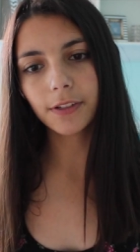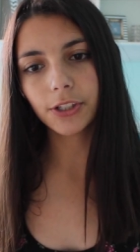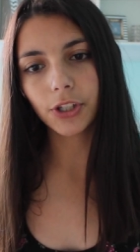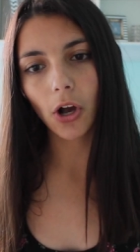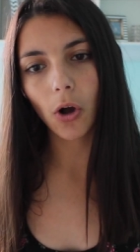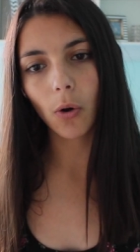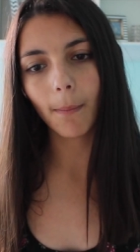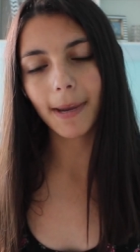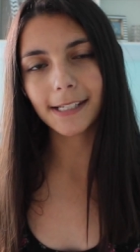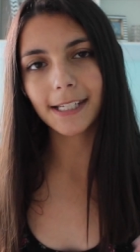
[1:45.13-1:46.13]

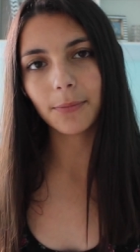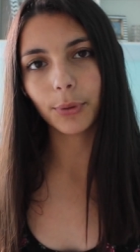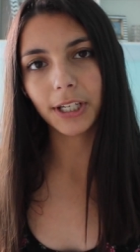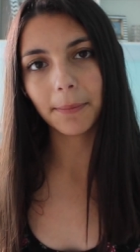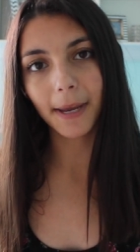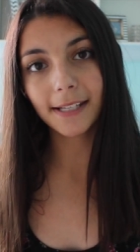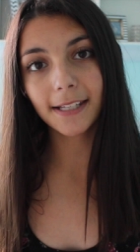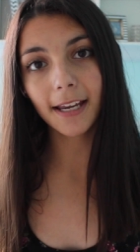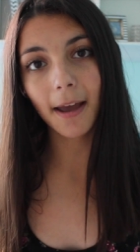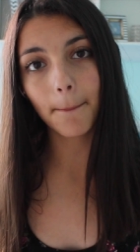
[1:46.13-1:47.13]
so may seem pretty
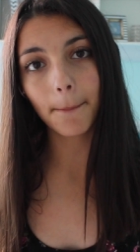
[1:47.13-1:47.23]
basic,